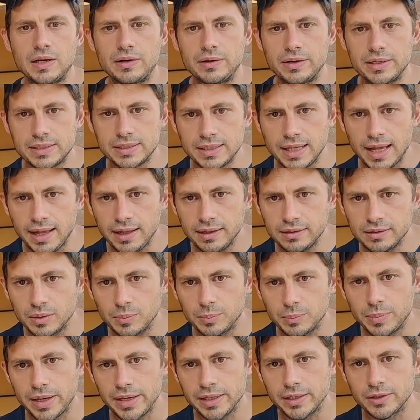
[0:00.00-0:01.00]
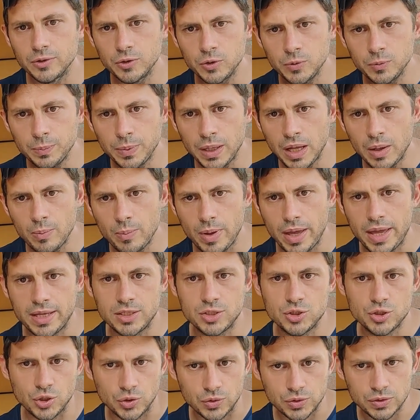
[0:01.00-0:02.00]
a result by Grünbaum
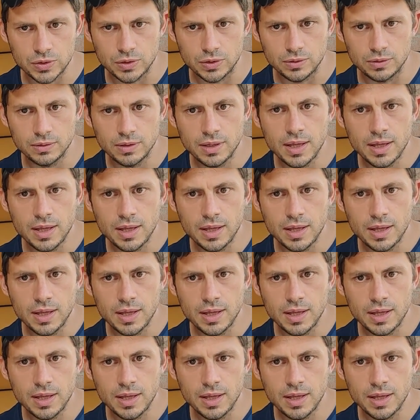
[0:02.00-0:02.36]
and Johnson.